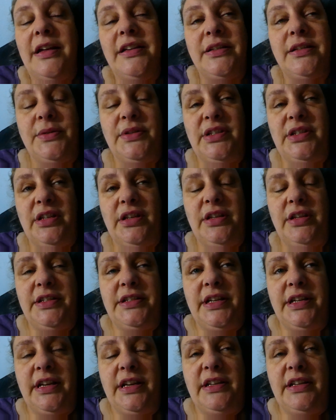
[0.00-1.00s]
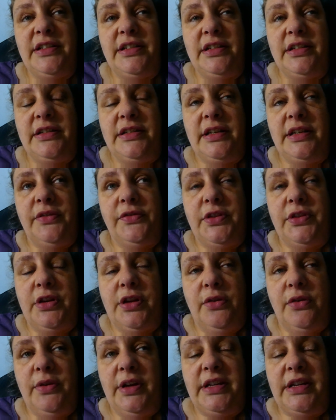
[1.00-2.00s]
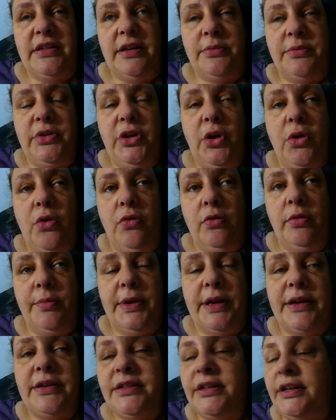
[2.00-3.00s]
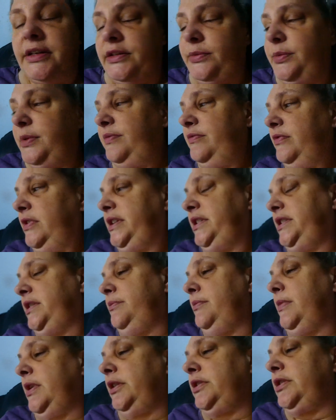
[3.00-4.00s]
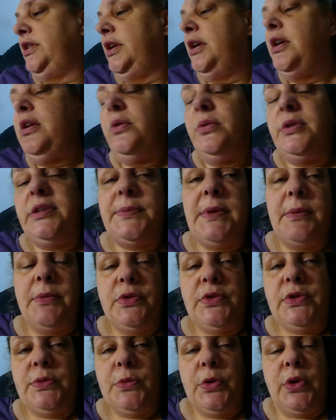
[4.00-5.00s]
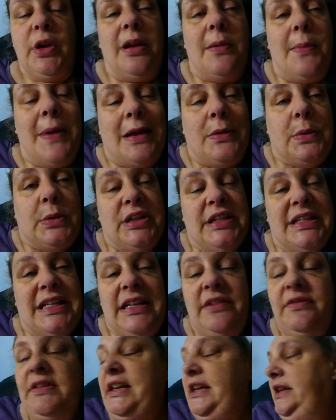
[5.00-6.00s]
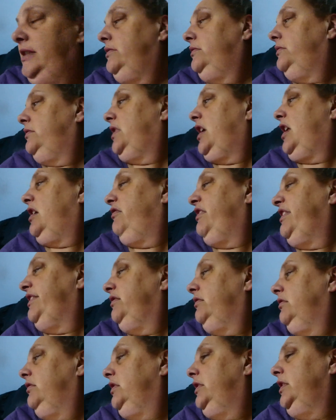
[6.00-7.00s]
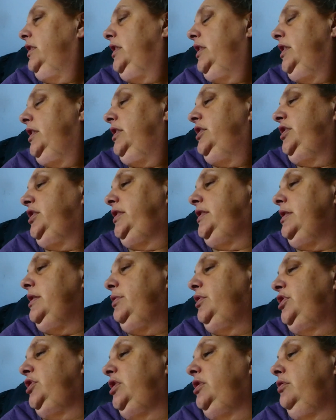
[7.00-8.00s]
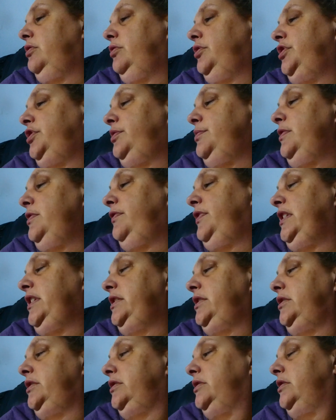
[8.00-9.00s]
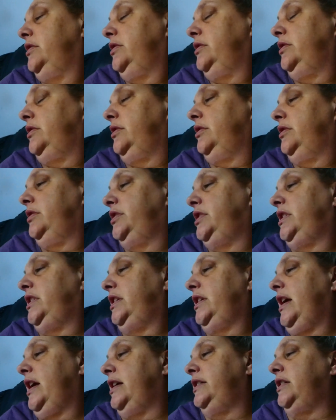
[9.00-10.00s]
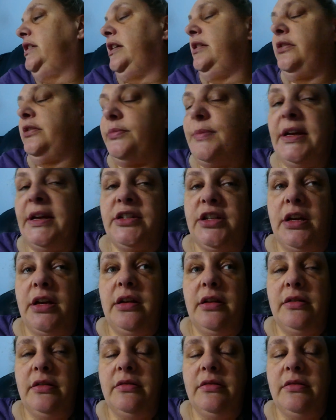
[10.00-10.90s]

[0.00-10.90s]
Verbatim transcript: So it's Thursday and it's Thursday afternoon. It's absolutely horrible outside, so we haven't really done much. We spent most of the morning in bed watching TV and colouring. She's now watching gorgeous movies. She where? did get a Dino Smasher.